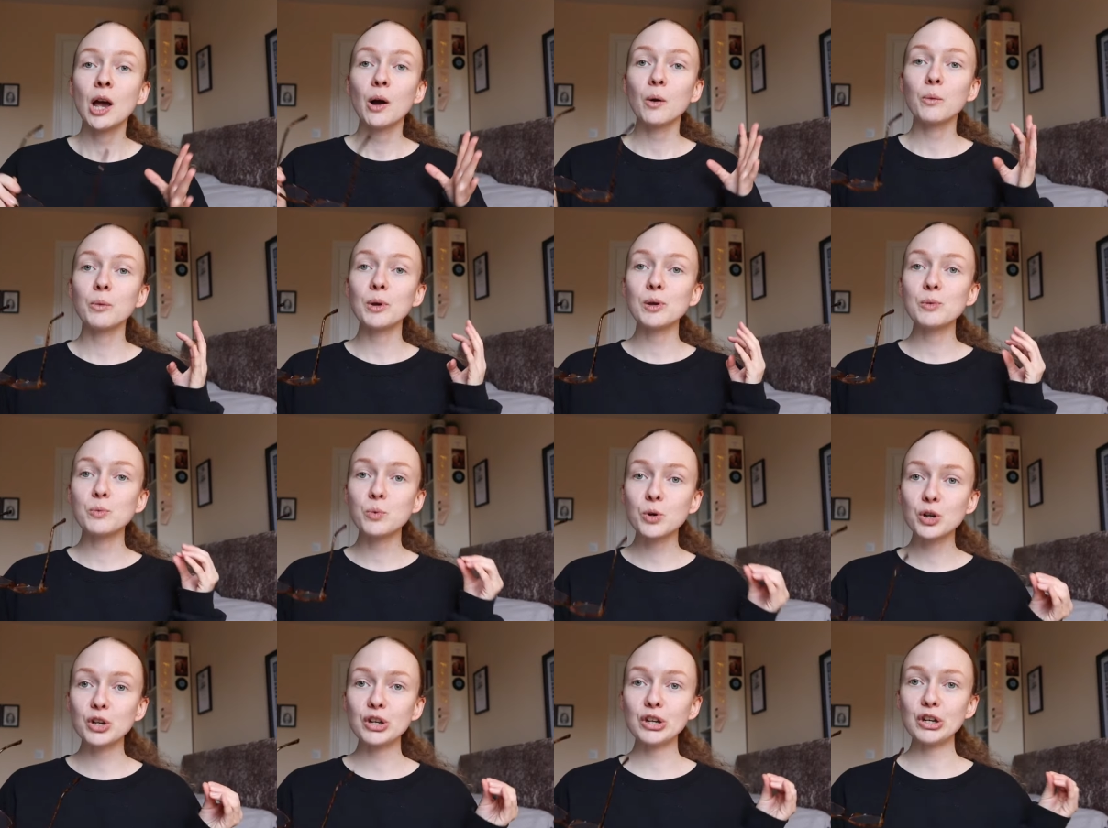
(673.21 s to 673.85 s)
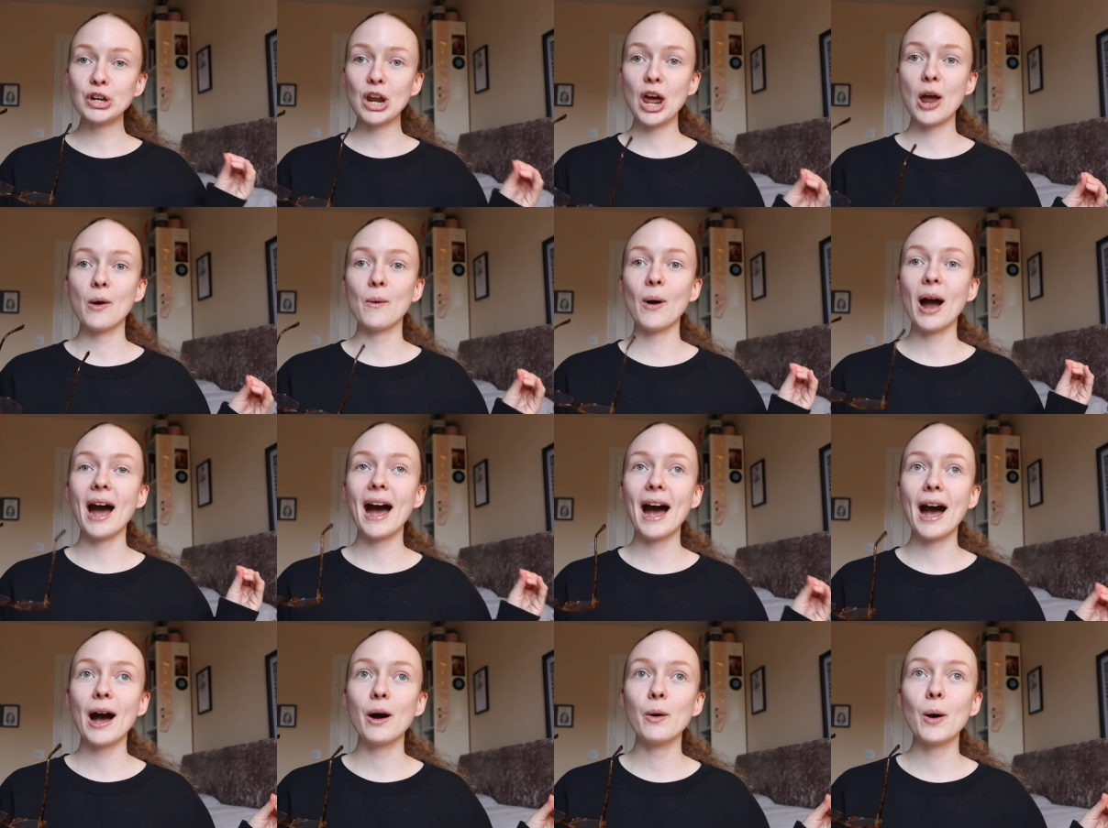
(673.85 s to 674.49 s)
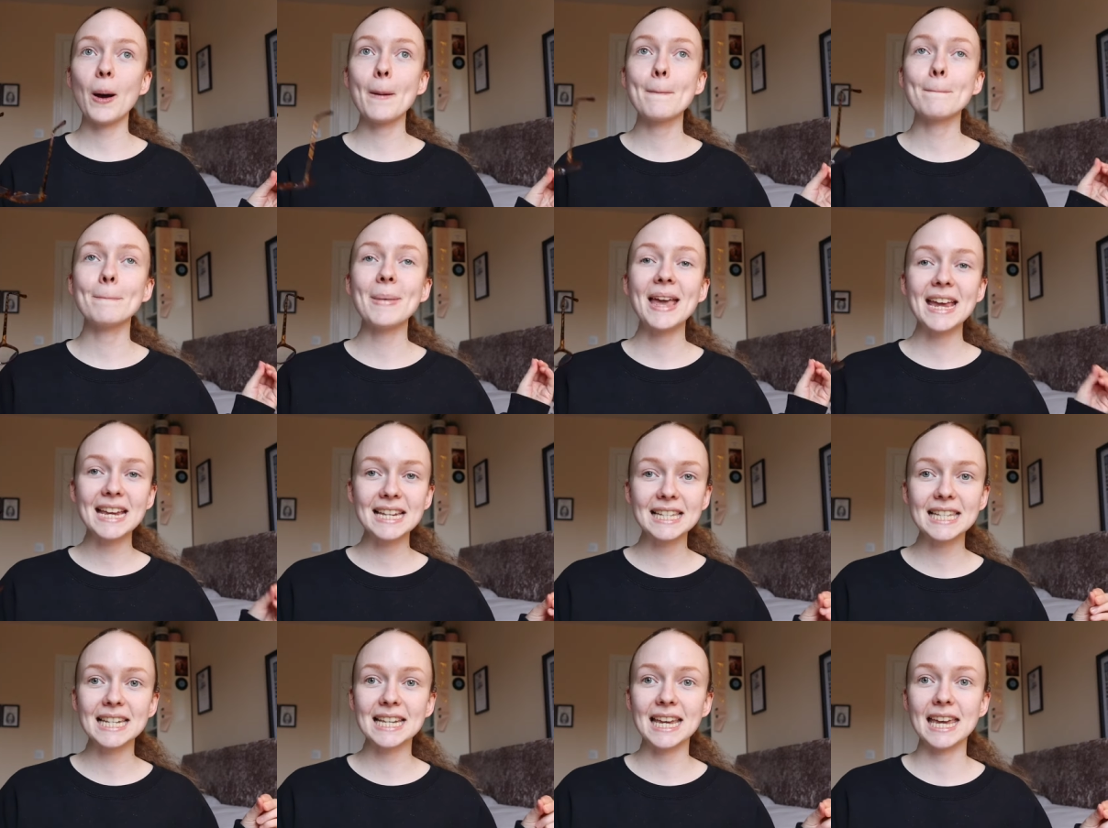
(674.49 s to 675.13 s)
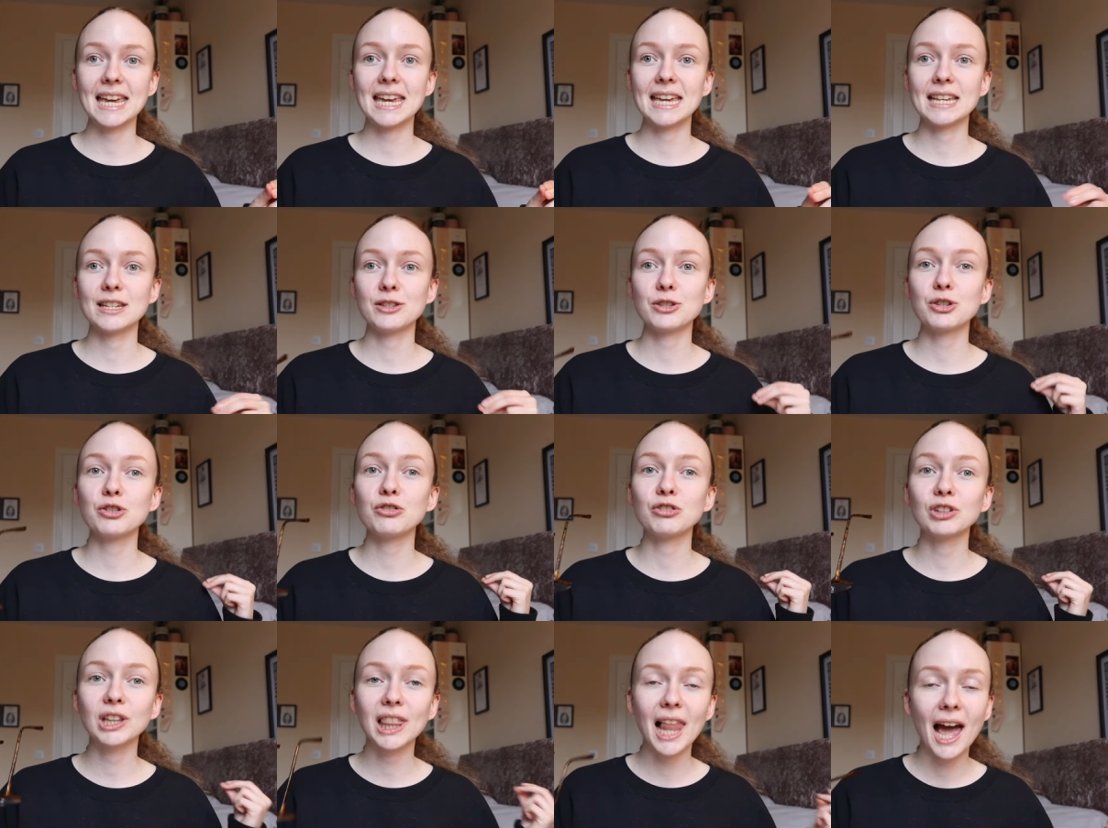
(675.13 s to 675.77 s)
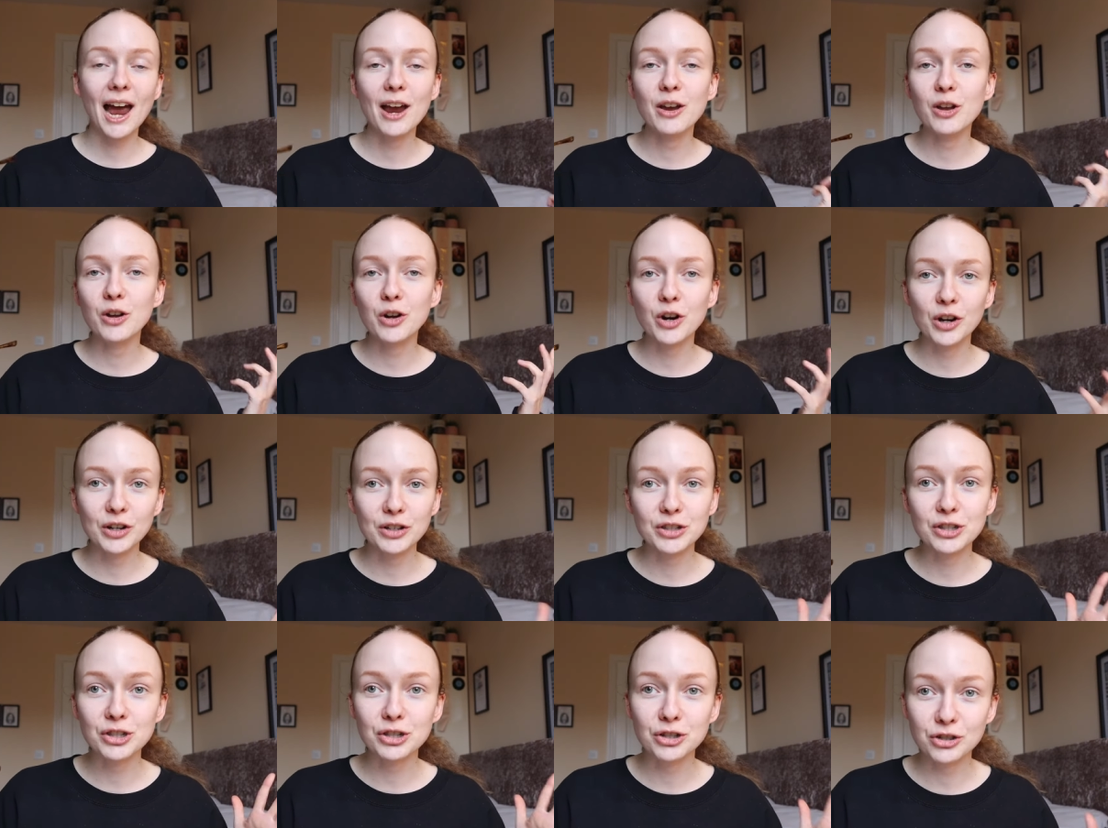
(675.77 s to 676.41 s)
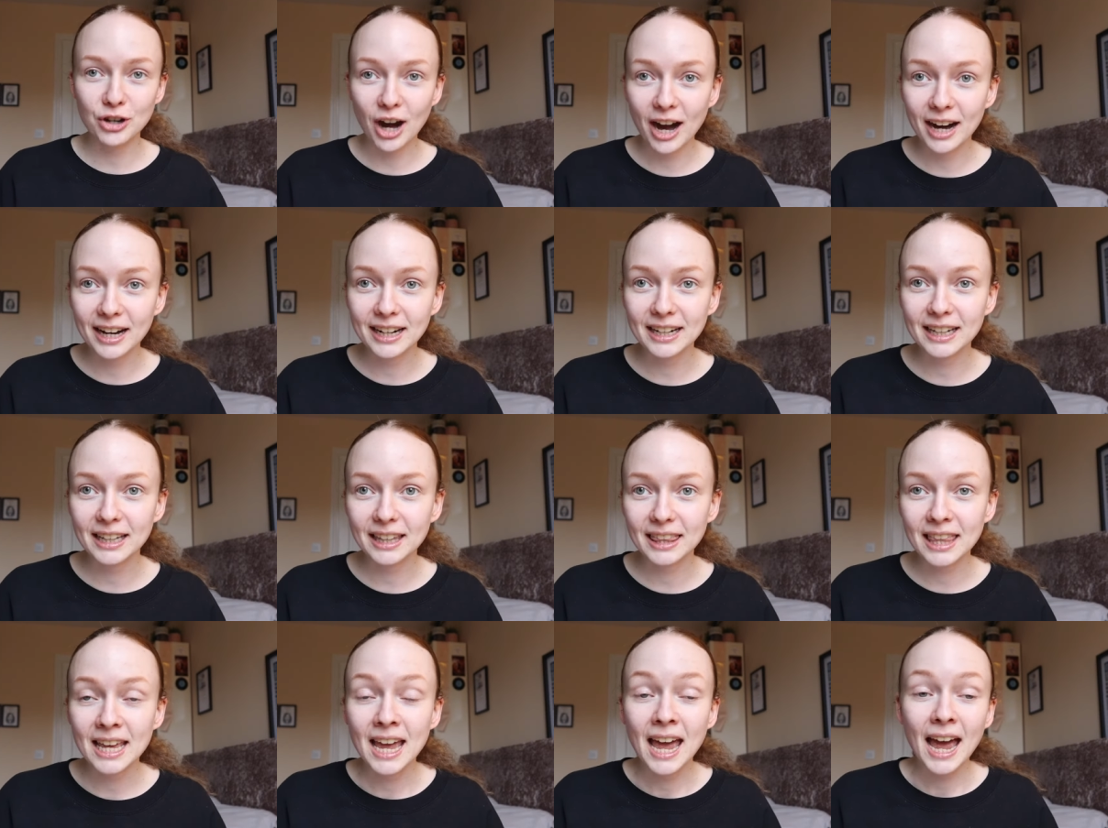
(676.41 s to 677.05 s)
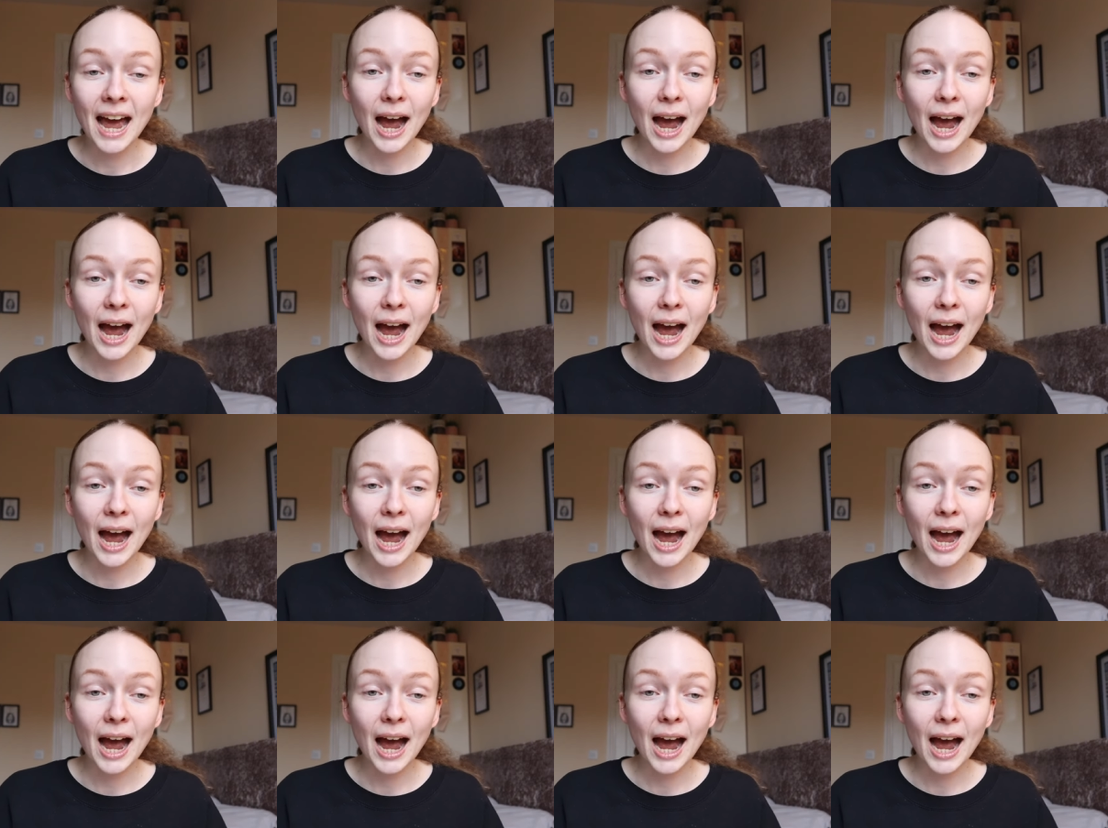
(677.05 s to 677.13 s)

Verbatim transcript: we wouldn't know how amazing it is to rely on God's strength.